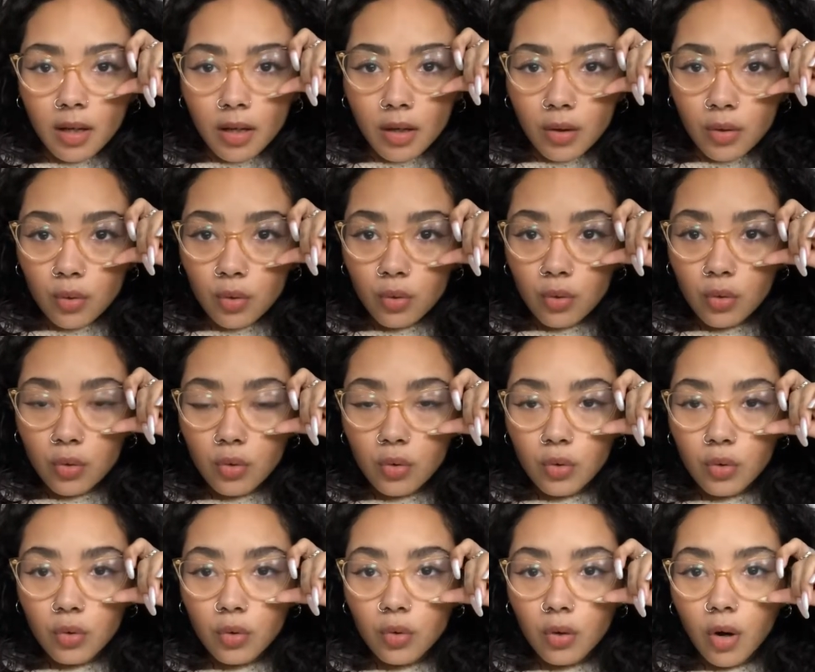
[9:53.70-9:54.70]

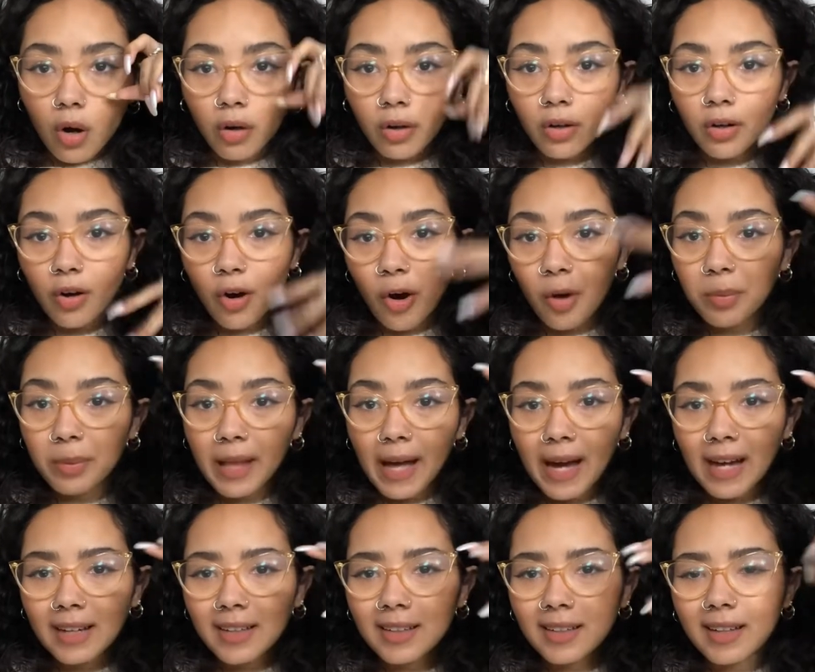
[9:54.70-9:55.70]
who are all
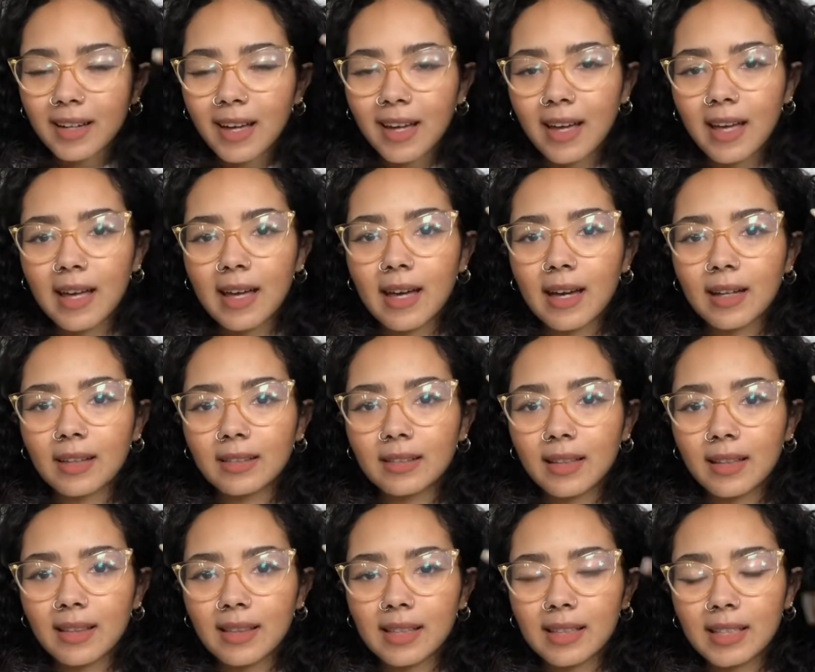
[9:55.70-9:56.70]
black, and
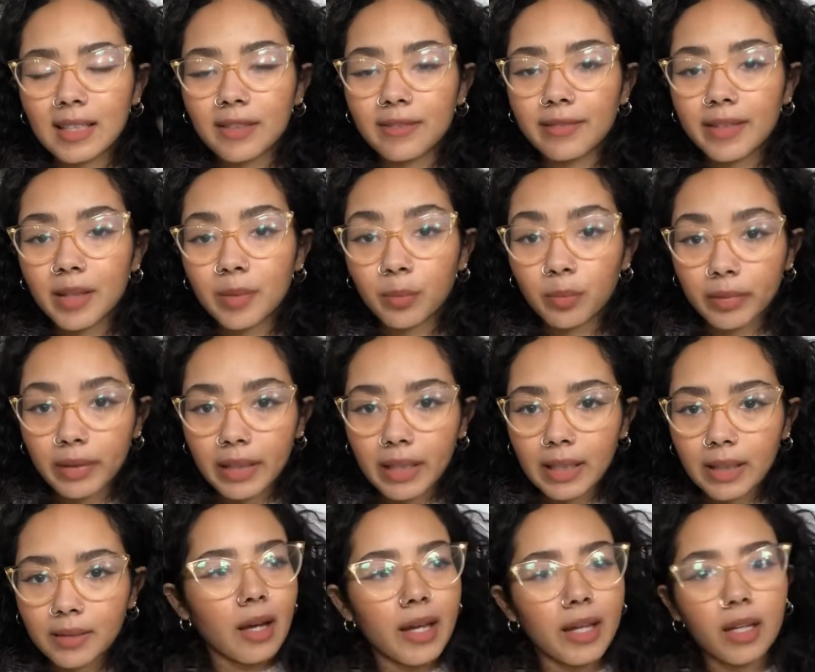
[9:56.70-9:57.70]
they live in
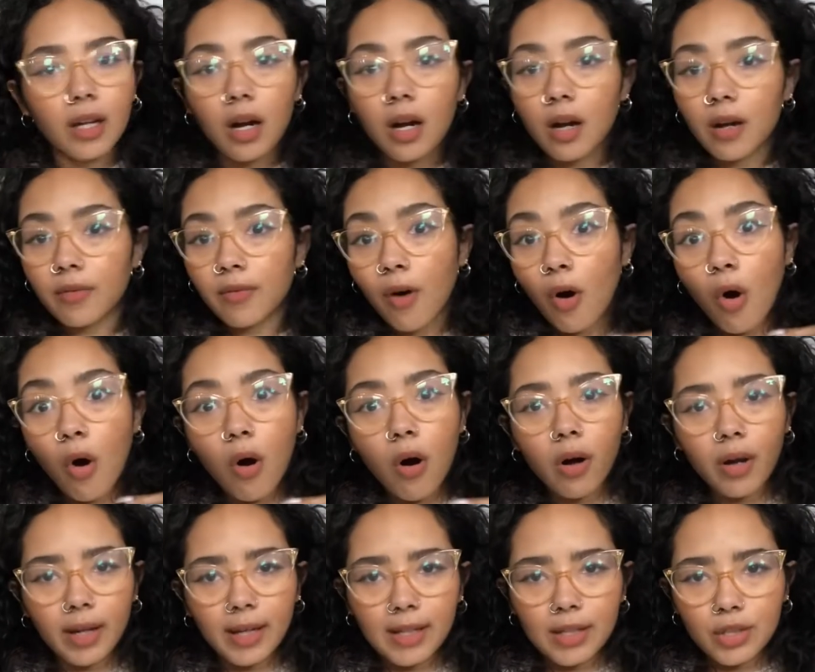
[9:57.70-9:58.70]
Britain, and of all
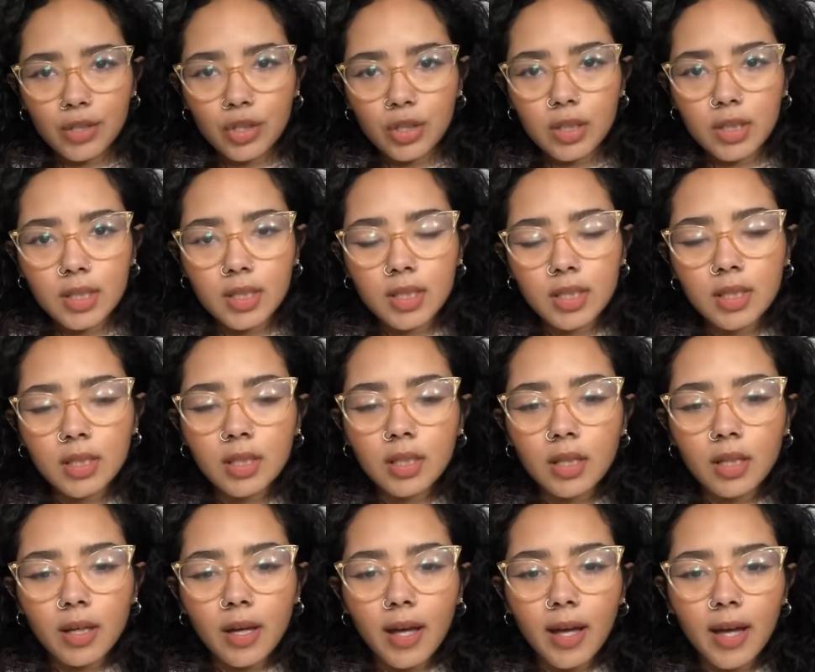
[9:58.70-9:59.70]
ages.
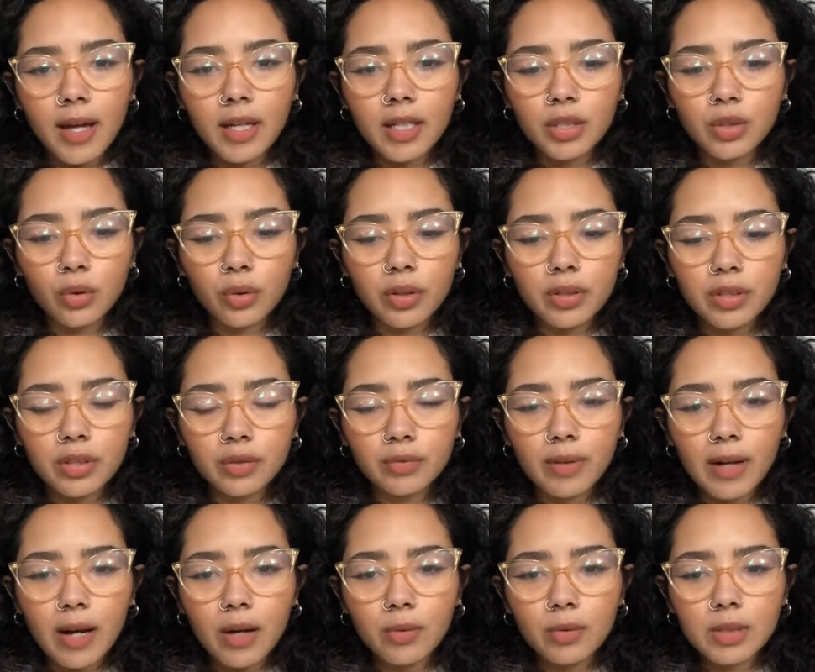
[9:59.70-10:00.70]
And it sort of
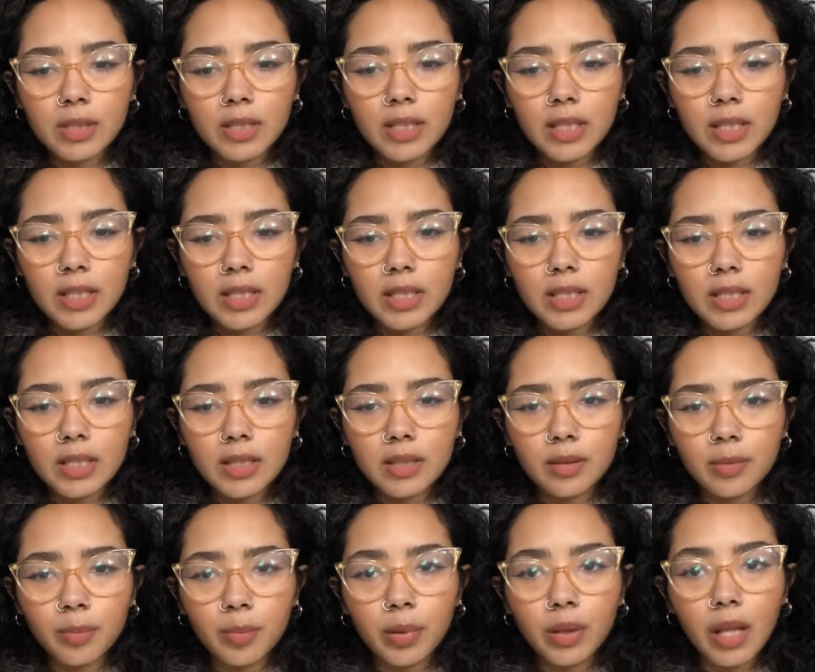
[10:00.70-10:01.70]
surrounds this
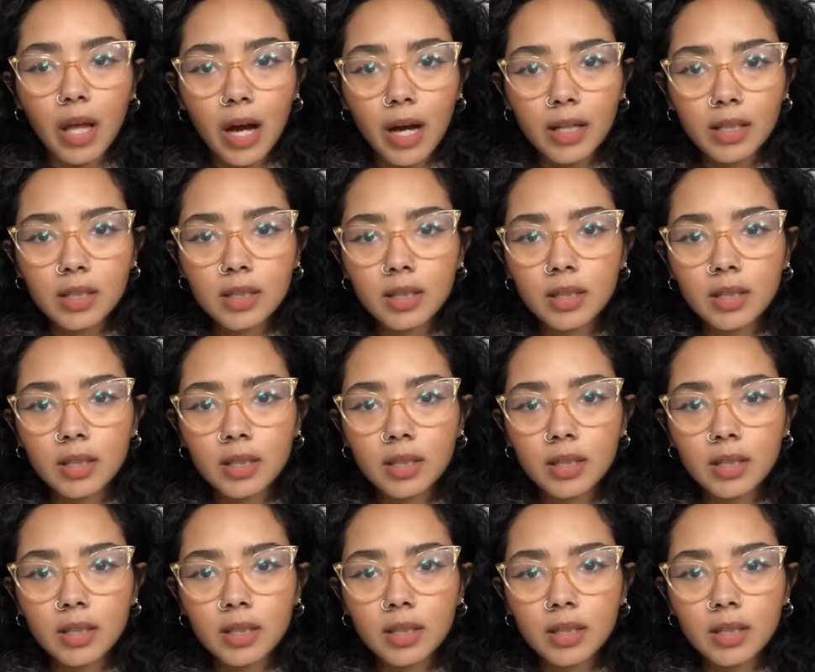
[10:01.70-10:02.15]
plot